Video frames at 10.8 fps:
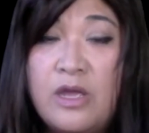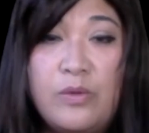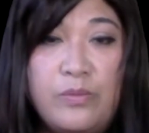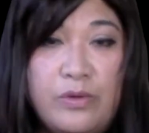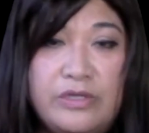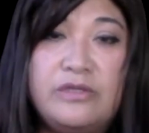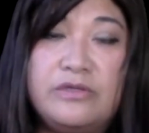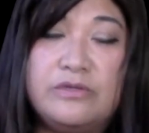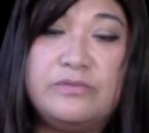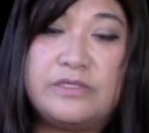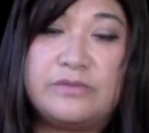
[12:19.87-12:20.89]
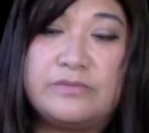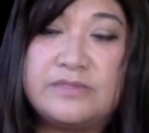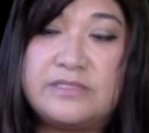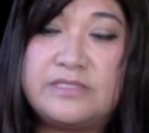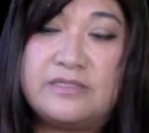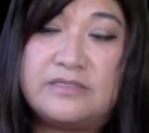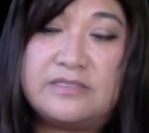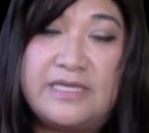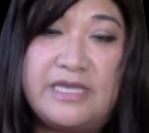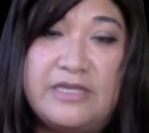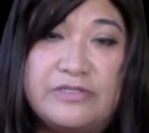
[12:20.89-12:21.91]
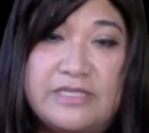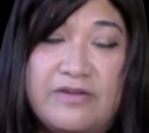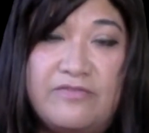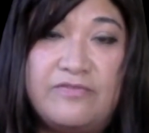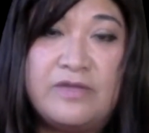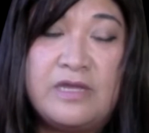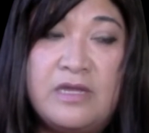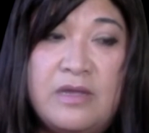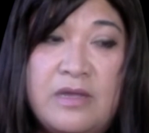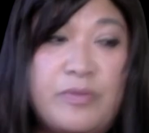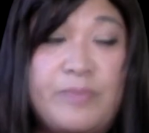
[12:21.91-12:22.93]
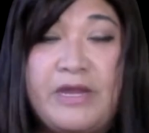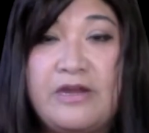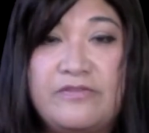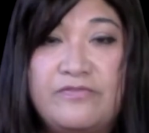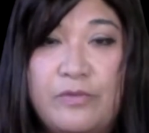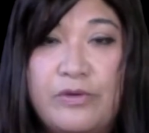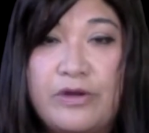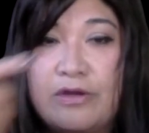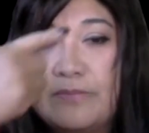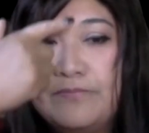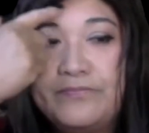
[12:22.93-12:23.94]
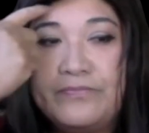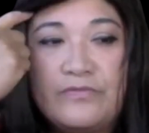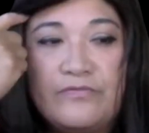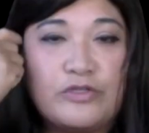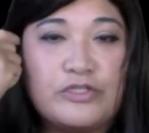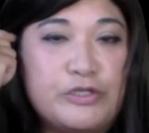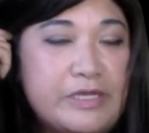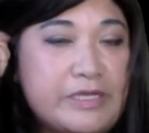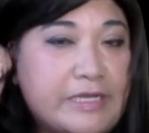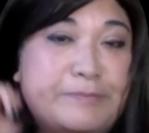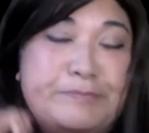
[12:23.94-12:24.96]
What do you use to get yourself prepared for shooting it?